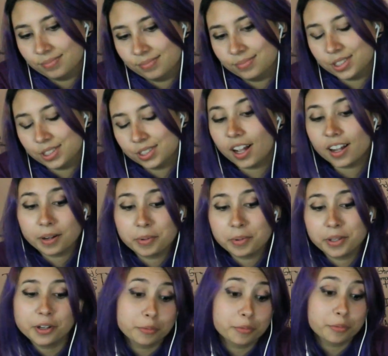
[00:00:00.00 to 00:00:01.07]
It's not gonna be
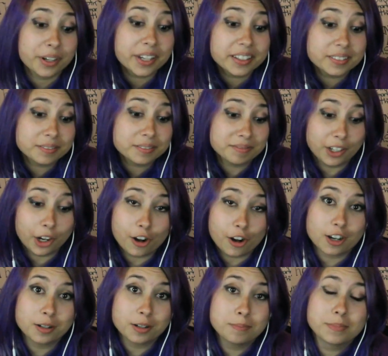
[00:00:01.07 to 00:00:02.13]
her real
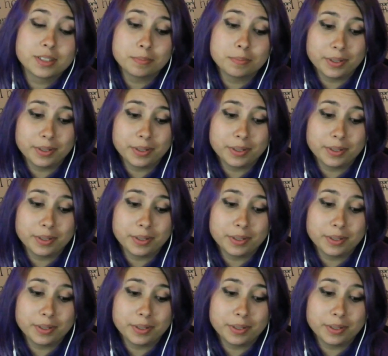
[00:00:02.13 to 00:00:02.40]
arms,